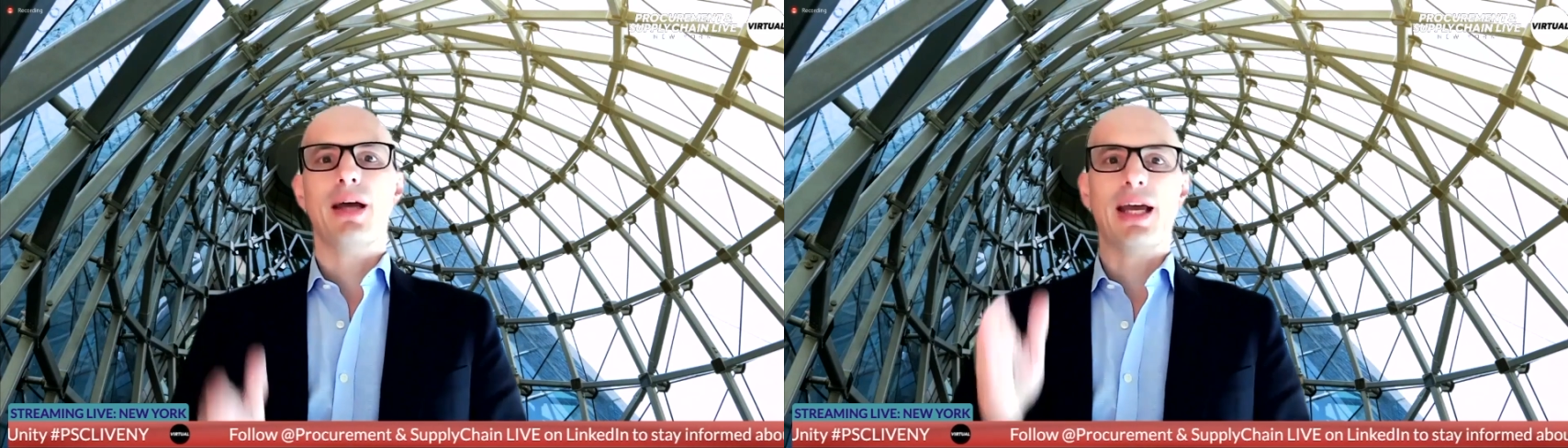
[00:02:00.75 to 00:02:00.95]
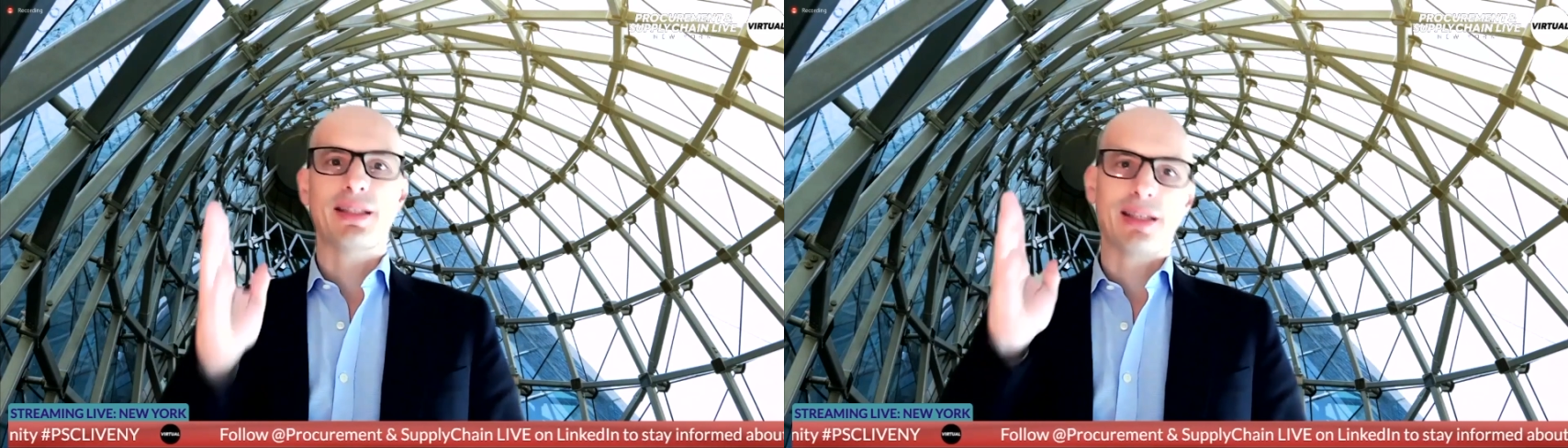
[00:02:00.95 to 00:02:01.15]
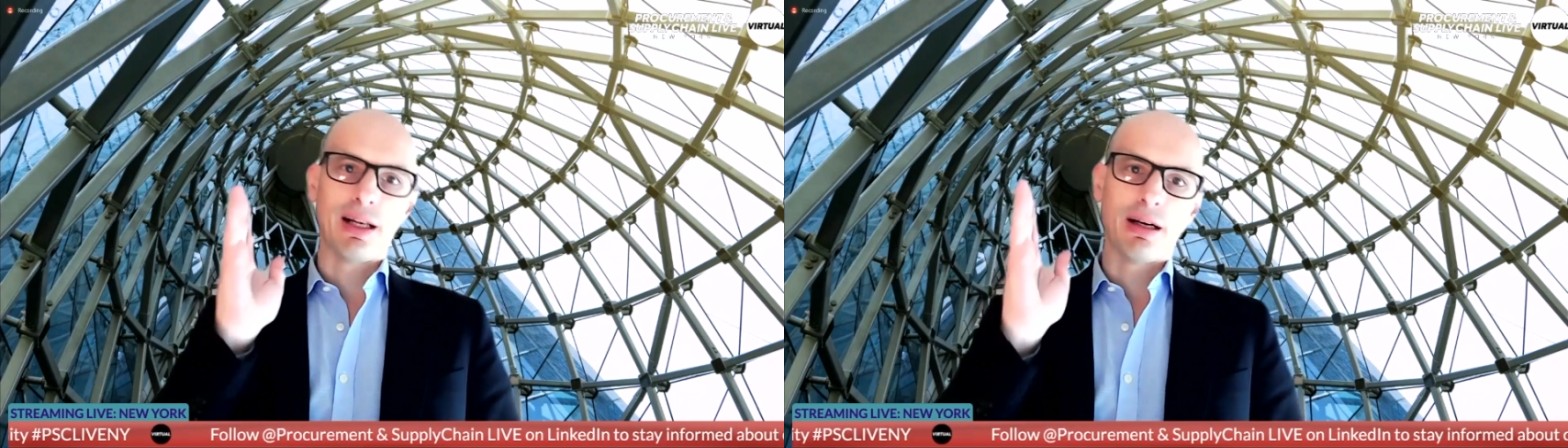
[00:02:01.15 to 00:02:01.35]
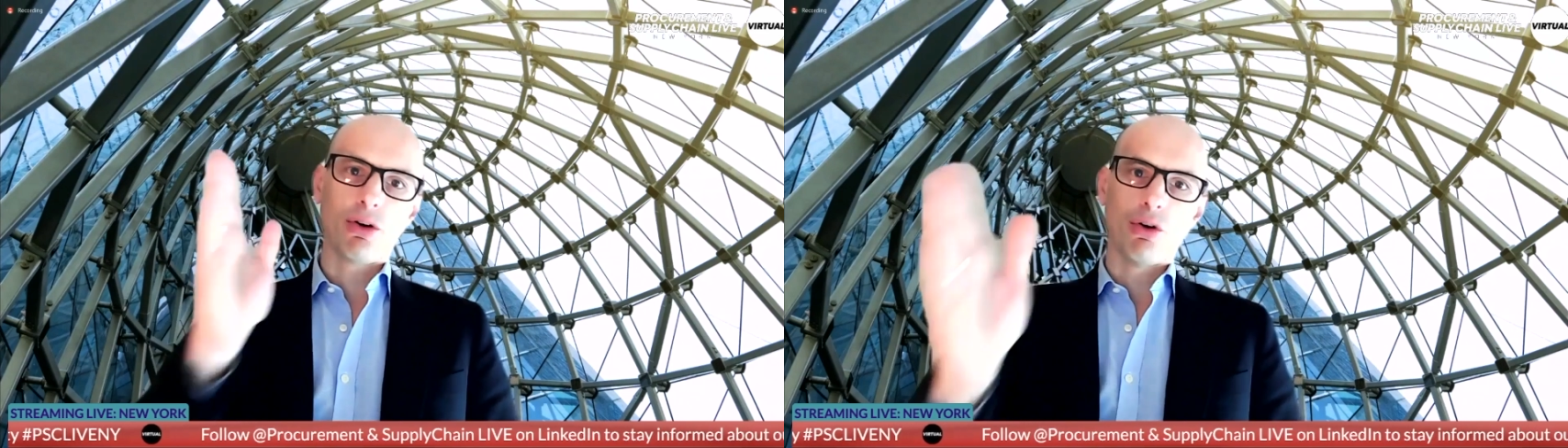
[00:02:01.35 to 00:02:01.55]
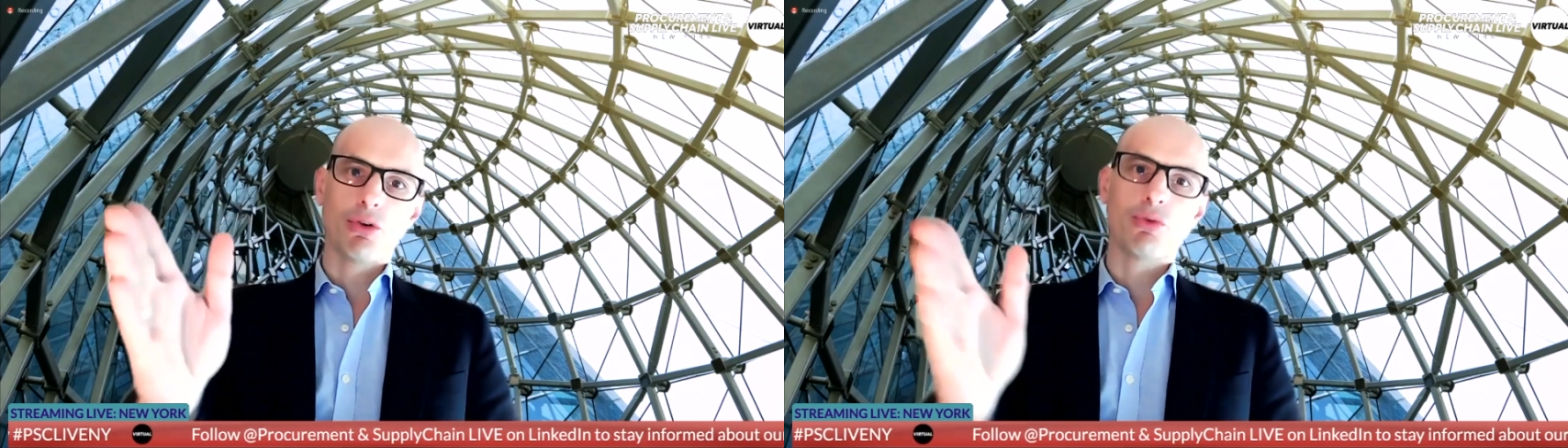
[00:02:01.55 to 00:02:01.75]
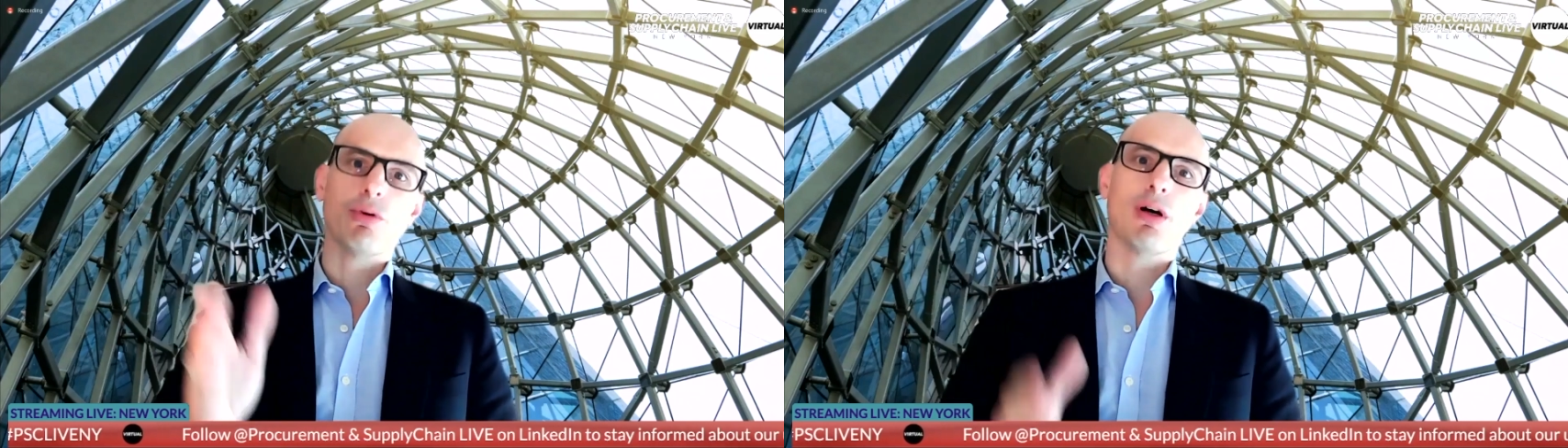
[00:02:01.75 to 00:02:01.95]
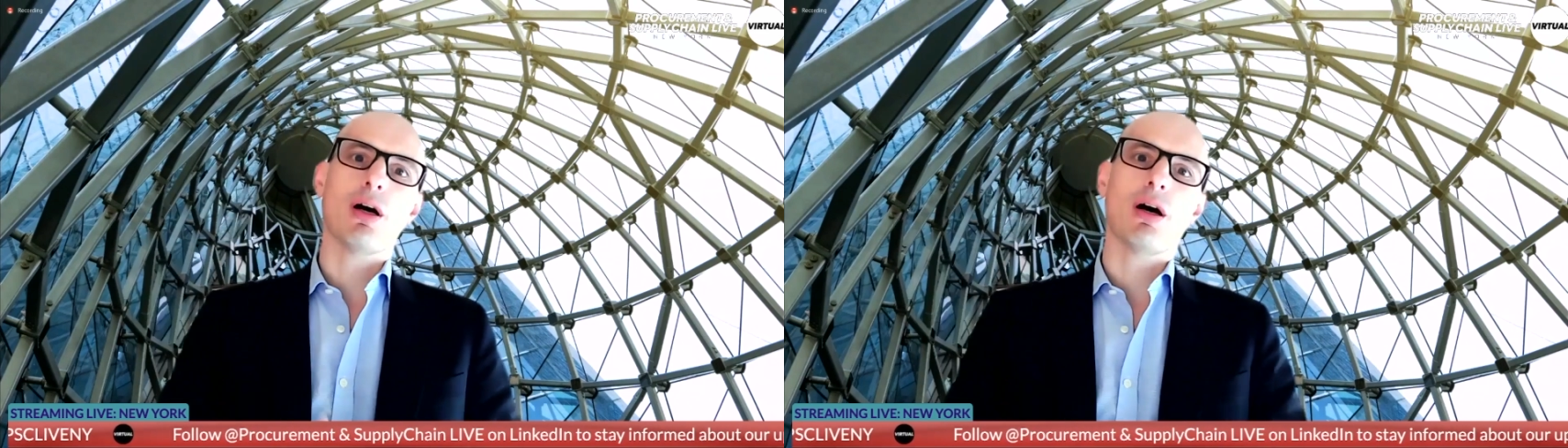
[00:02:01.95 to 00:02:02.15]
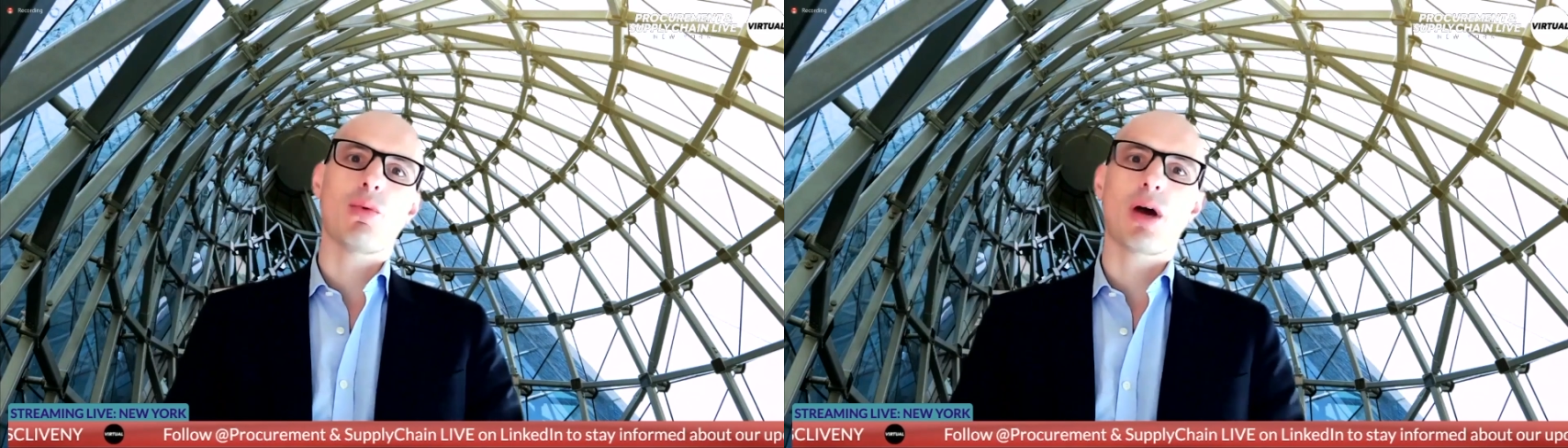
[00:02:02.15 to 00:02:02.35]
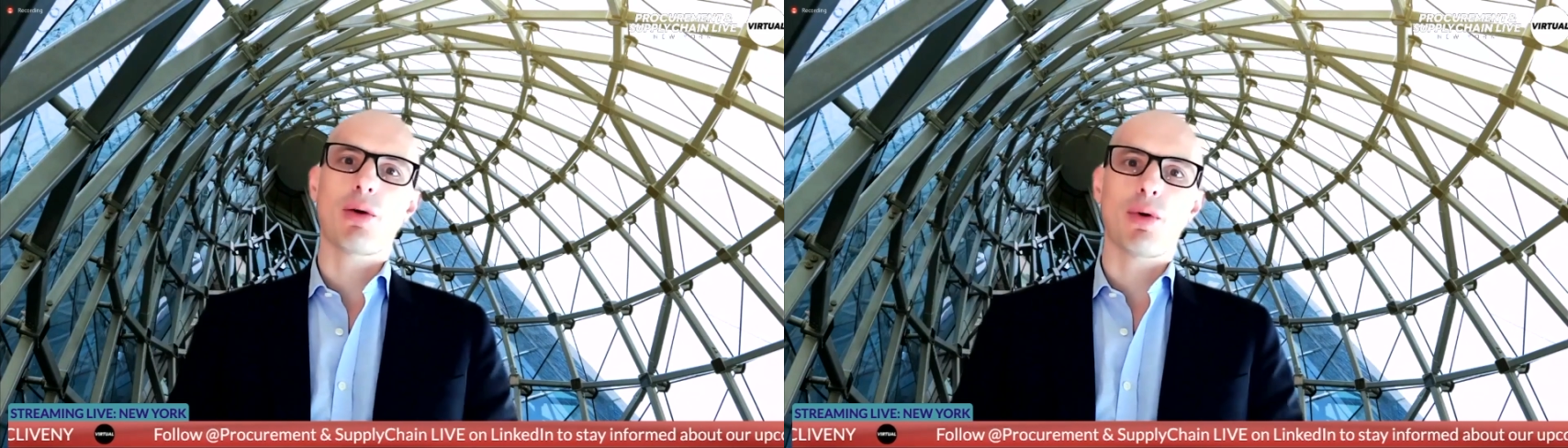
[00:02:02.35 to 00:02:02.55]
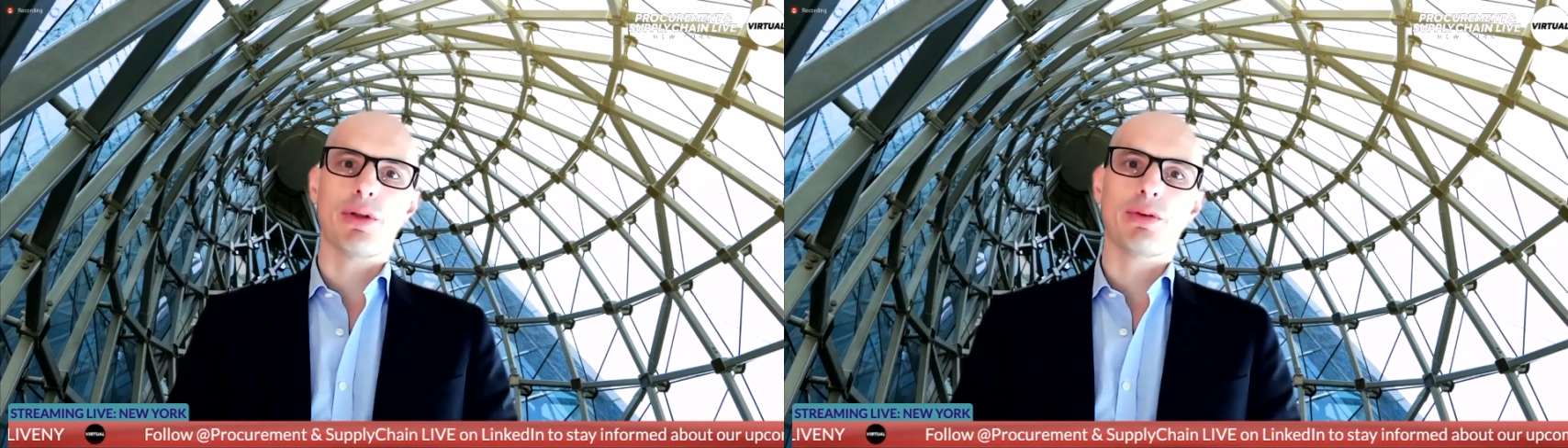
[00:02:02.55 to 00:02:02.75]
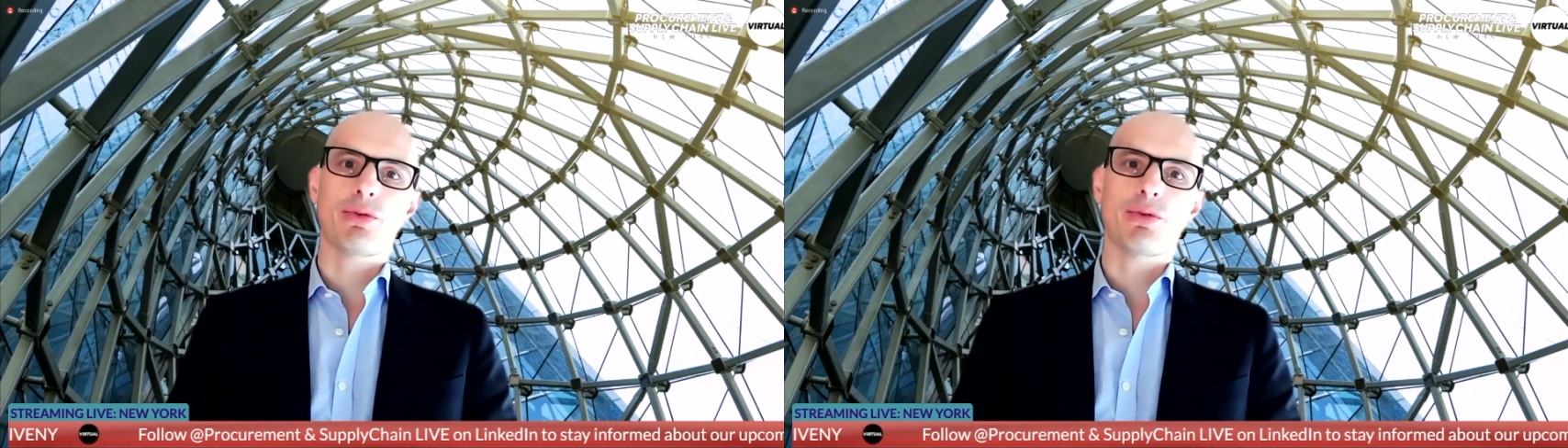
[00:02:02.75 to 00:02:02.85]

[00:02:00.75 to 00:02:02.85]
and still go to